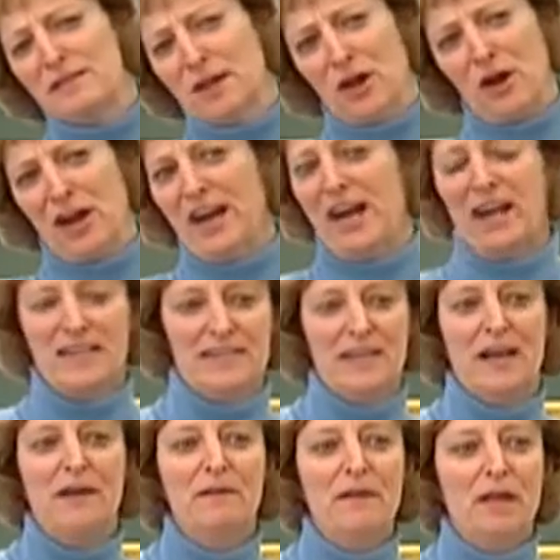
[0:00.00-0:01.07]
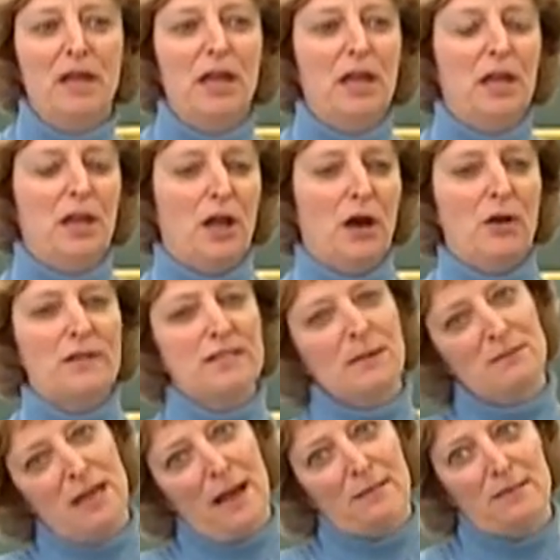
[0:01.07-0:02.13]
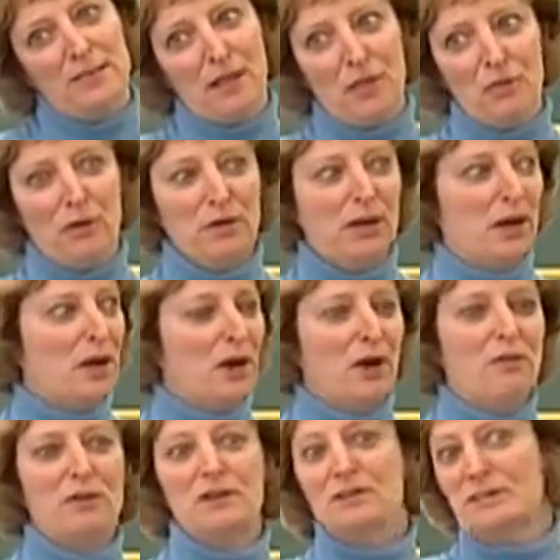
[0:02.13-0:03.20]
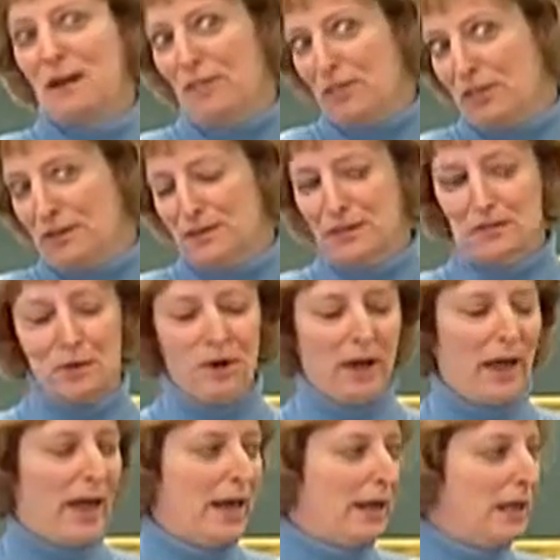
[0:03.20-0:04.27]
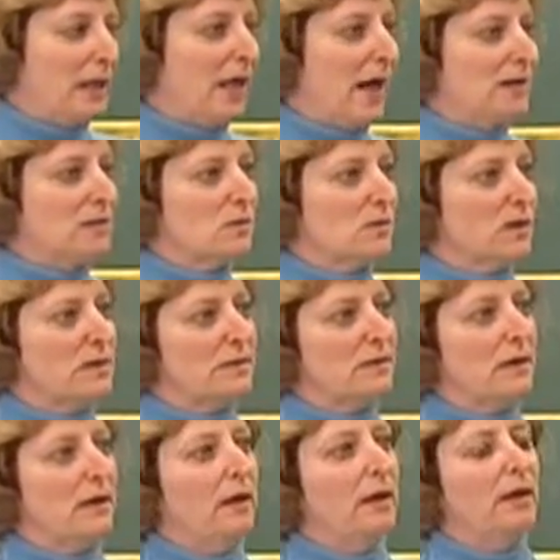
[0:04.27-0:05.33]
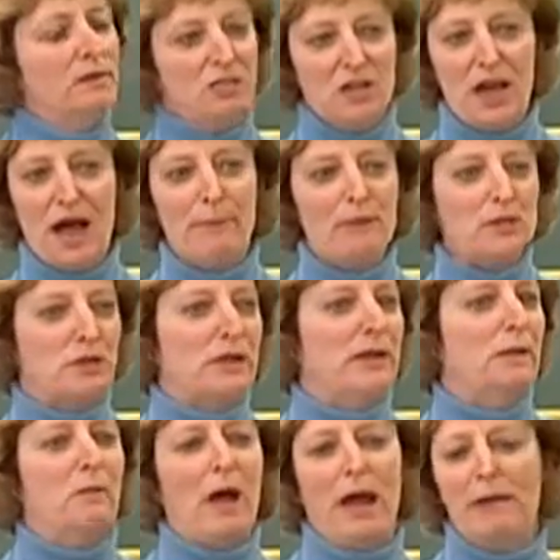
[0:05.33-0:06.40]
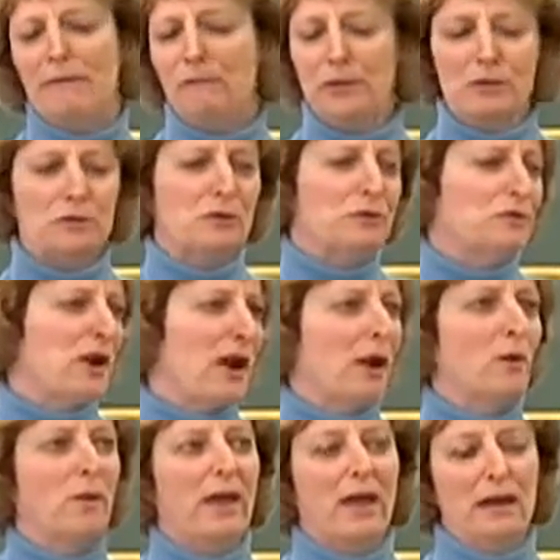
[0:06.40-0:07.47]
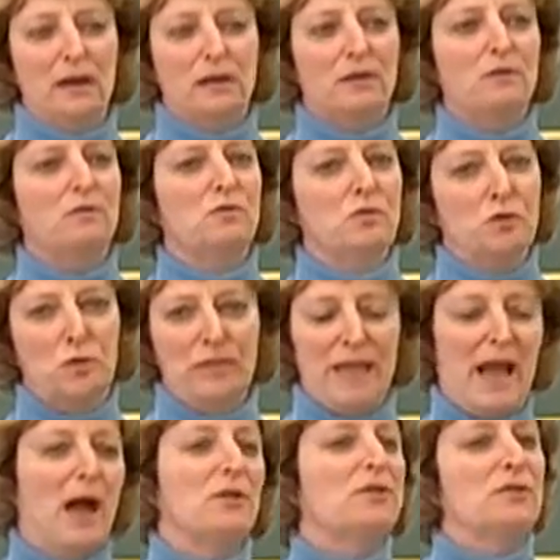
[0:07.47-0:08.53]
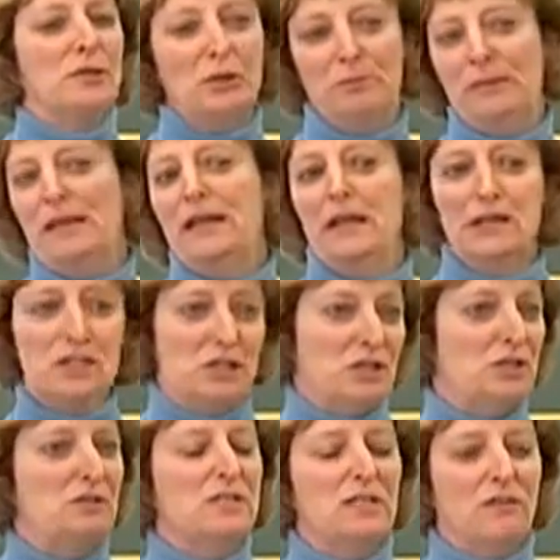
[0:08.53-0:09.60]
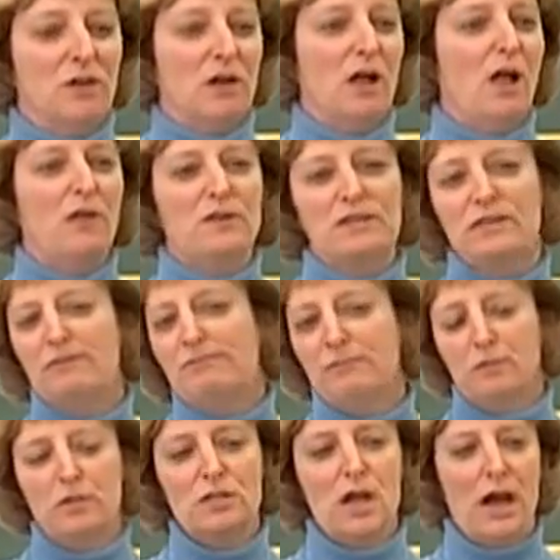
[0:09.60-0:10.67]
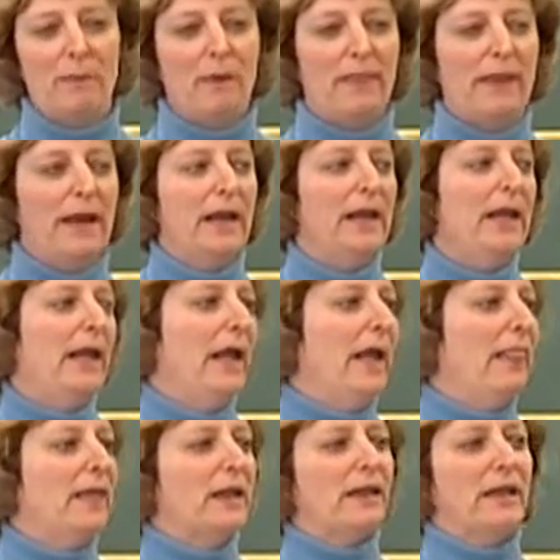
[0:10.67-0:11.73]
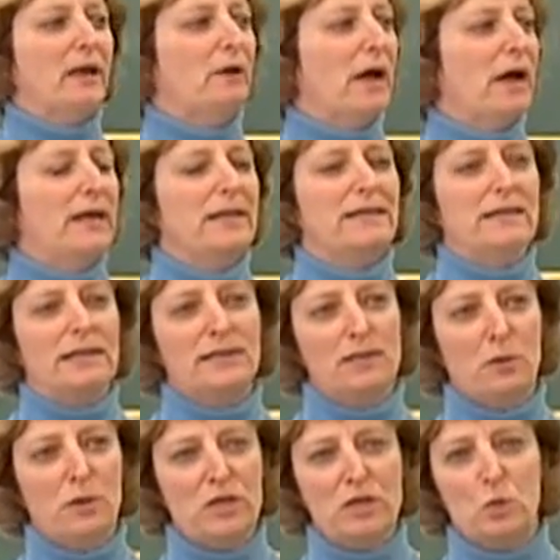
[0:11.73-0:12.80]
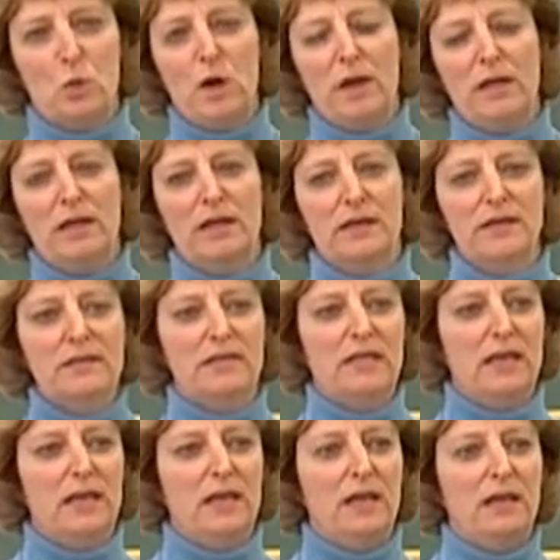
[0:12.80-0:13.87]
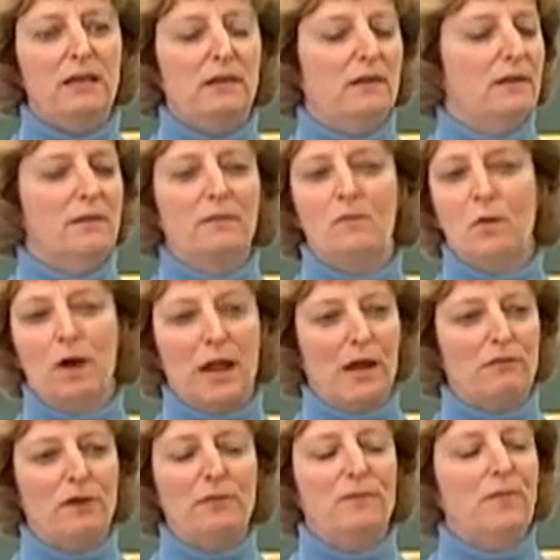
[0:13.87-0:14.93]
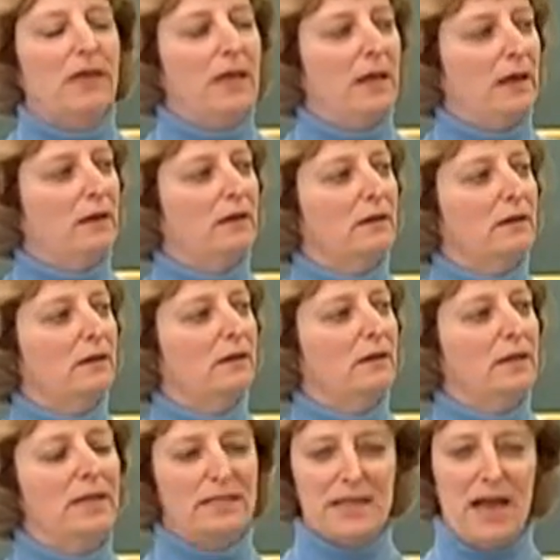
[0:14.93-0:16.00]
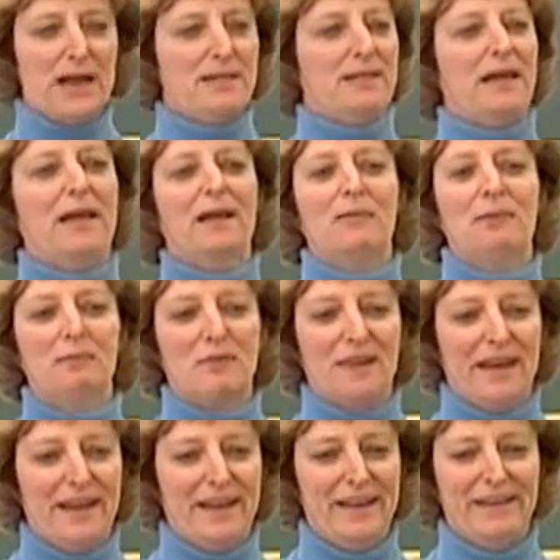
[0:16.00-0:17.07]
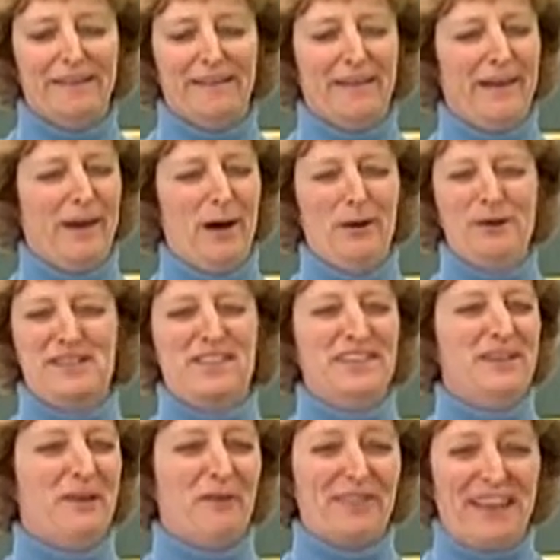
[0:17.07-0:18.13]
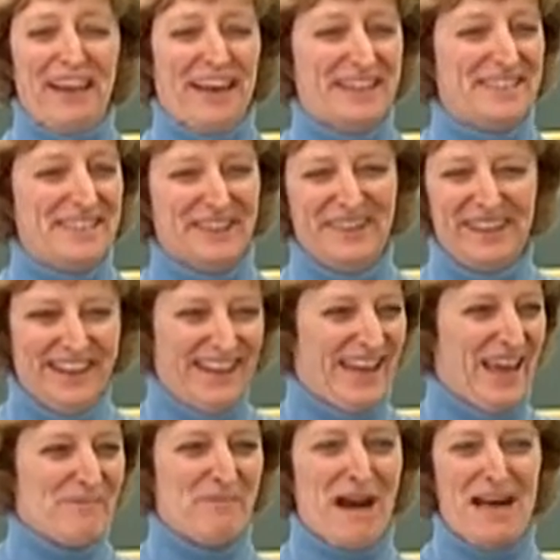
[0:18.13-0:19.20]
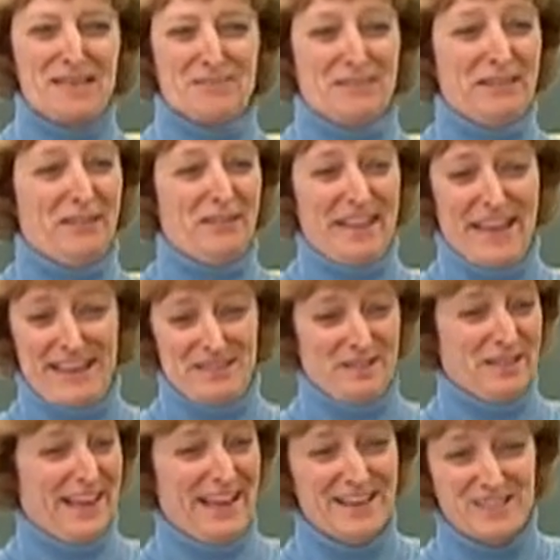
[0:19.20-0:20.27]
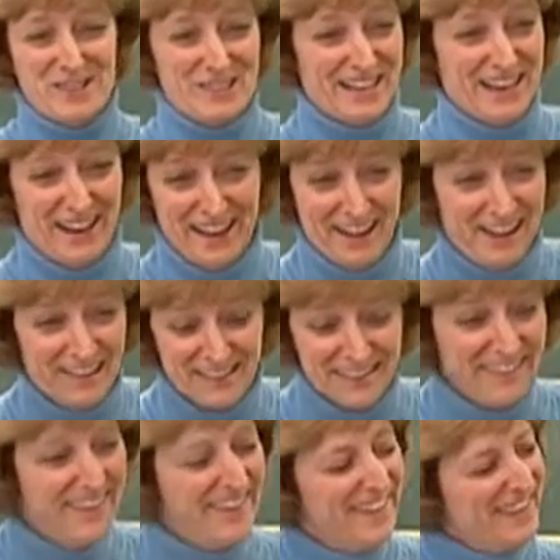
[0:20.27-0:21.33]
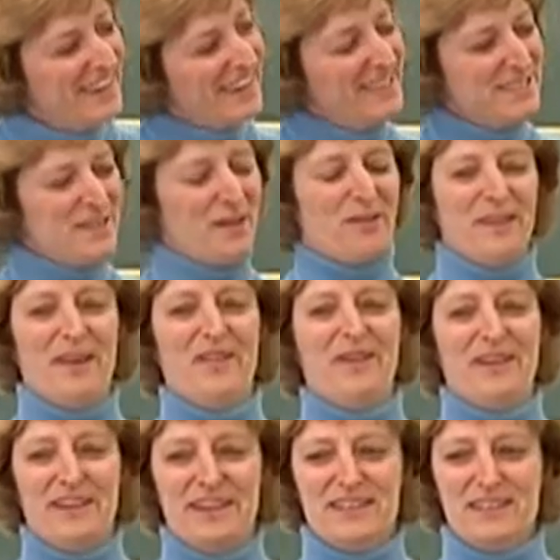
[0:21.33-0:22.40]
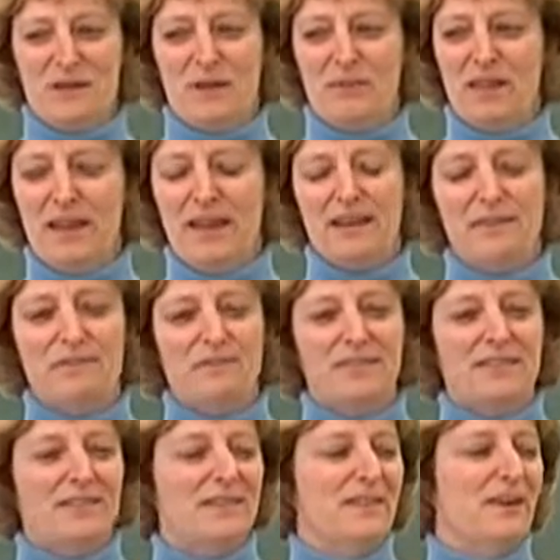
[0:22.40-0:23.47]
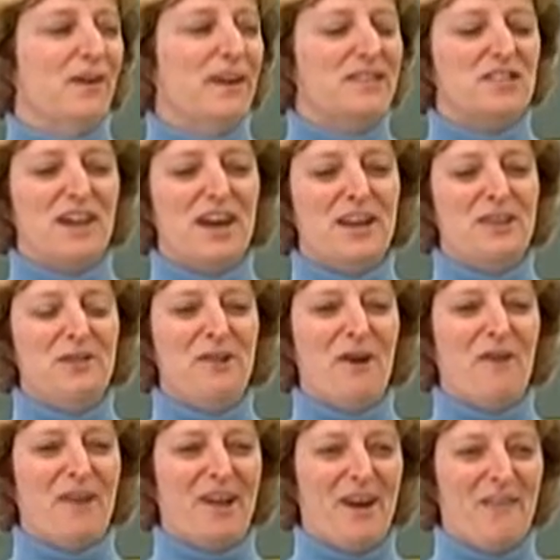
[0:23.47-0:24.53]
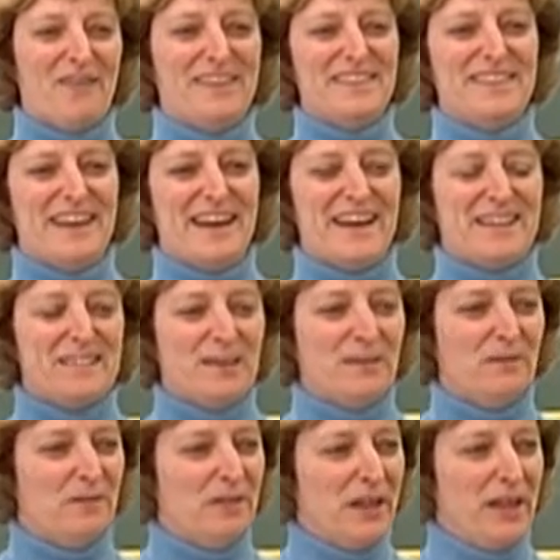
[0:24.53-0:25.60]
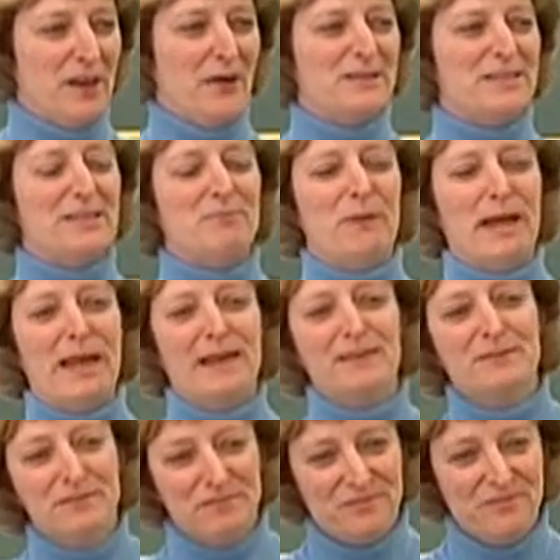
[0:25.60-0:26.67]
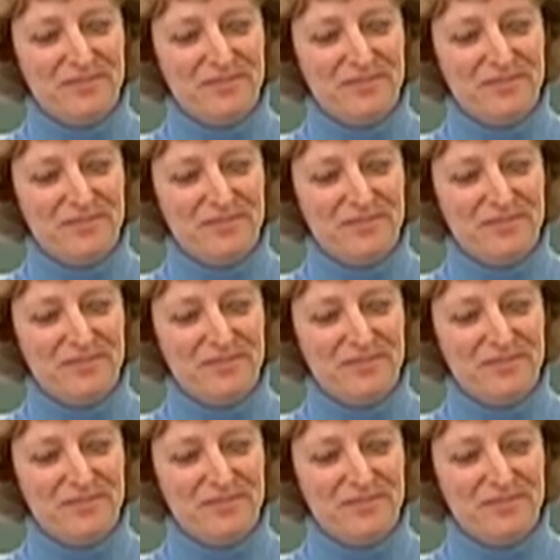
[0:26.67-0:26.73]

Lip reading: that's a great idea, you know, and sometimes they'll throw you a curve or something. The story I had in class was, it was geometry, and we threw a triangle. We drew in the altitude median, used different colors, and we were talking about that. And then later on I said, so which one is the whatever? And he's got his hand up. I'm like, how does he know the answer? He can't possibly know the answer. The answer's in a color. So the other kids, so I'm like, okay, John, you know it all. What's the answer? He goes, it's pink.